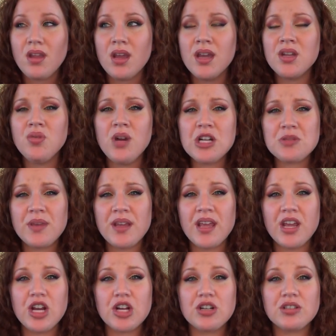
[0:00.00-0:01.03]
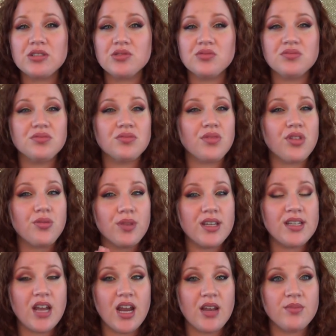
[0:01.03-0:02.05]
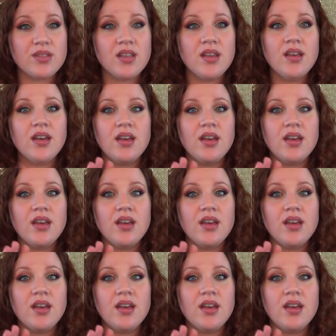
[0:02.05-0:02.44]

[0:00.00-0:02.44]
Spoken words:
I had to wash my hair 3 times,